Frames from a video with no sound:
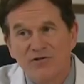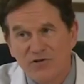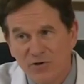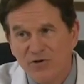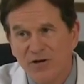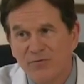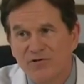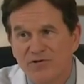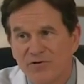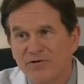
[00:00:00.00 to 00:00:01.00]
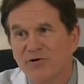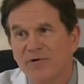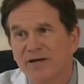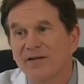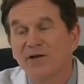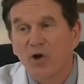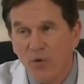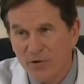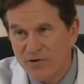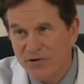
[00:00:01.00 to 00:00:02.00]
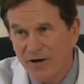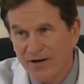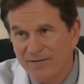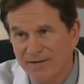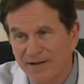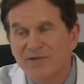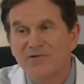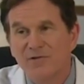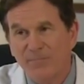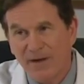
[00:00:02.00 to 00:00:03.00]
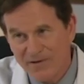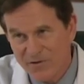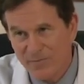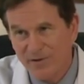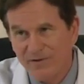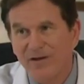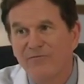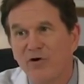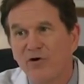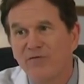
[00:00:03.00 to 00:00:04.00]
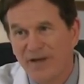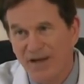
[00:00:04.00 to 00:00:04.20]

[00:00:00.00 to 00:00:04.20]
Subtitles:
associated with surgery in the lower jaw is the possibility of nerve